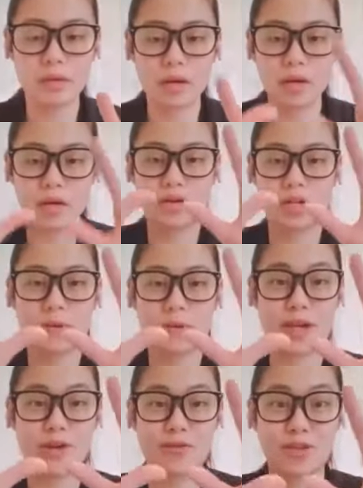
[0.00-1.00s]
Uh, just
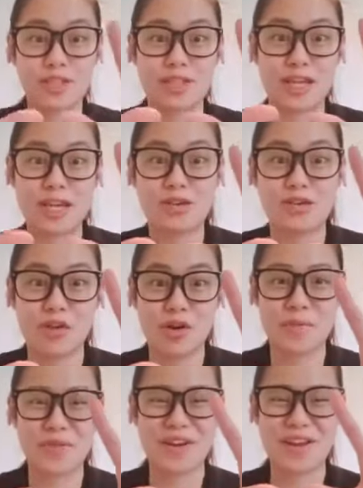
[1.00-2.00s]
being careful not to hit your
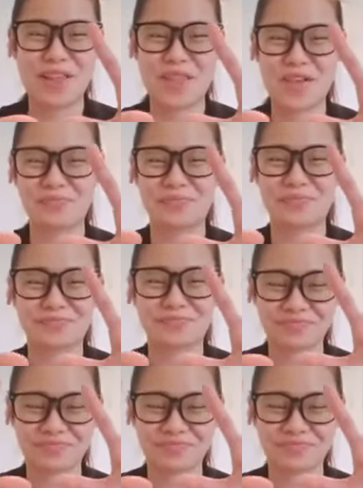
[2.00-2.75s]
arm on anything.